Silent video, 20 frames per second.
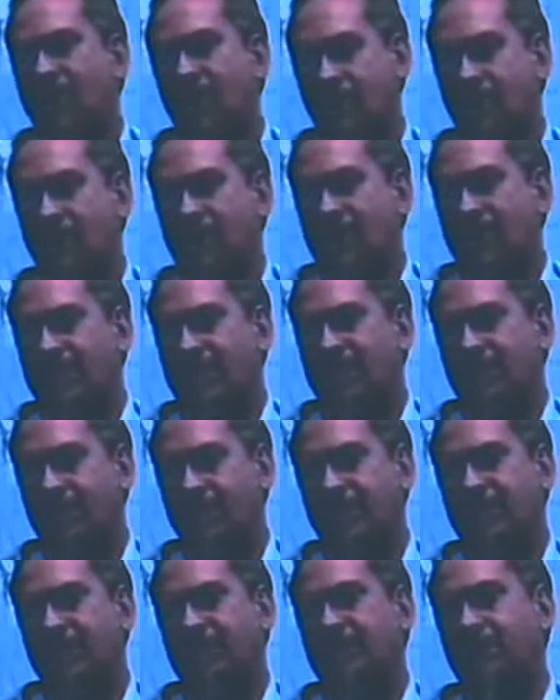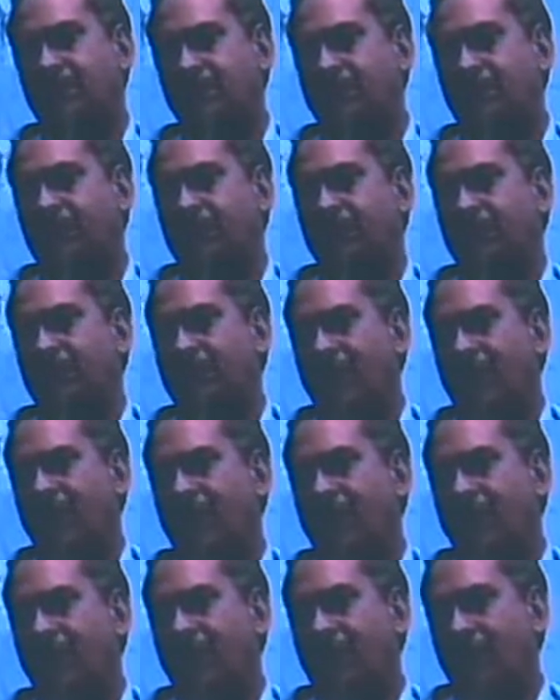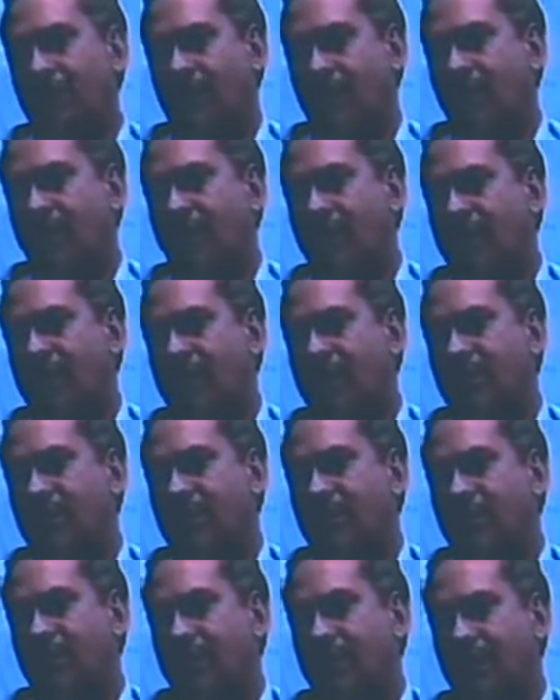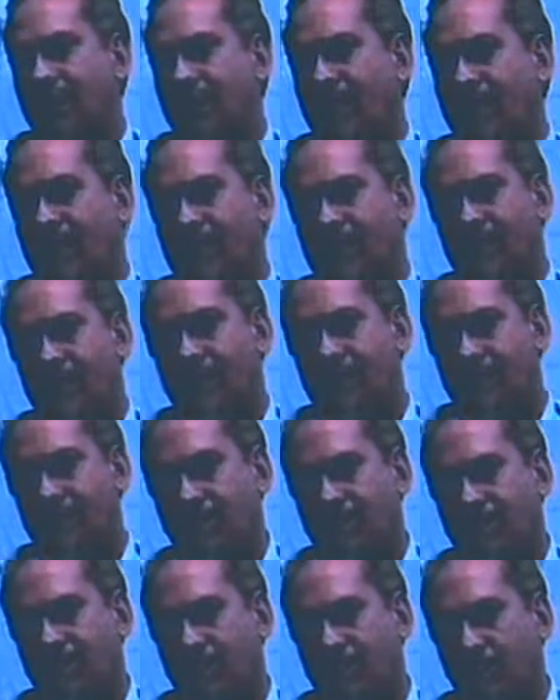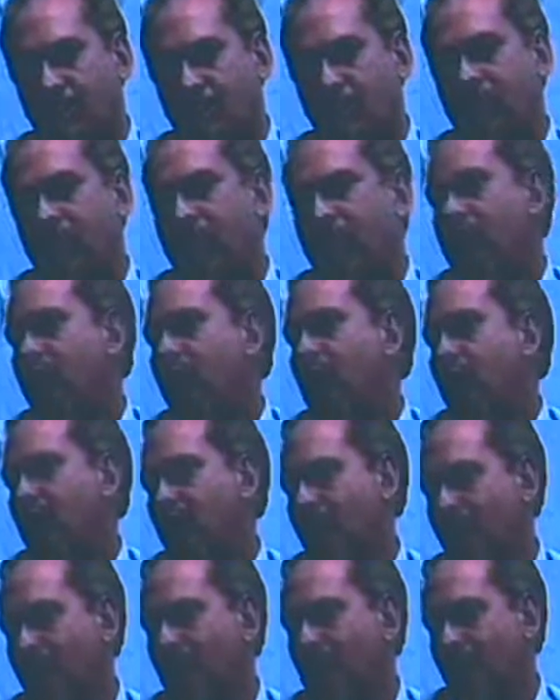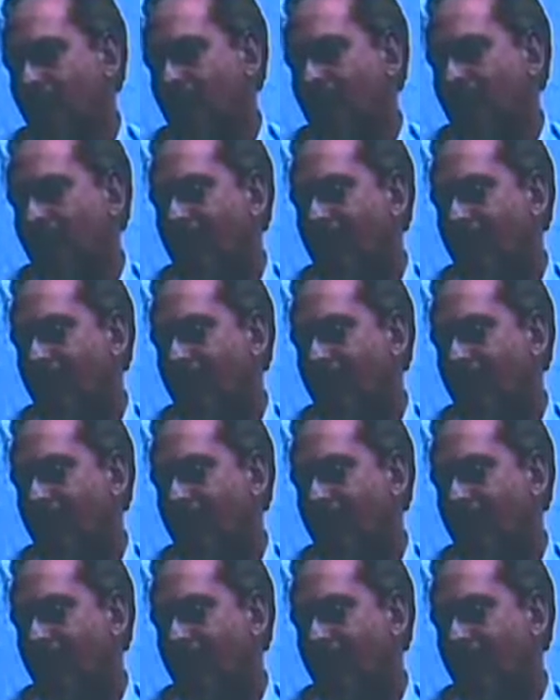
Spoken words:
So that is a better way of doing and protecting your source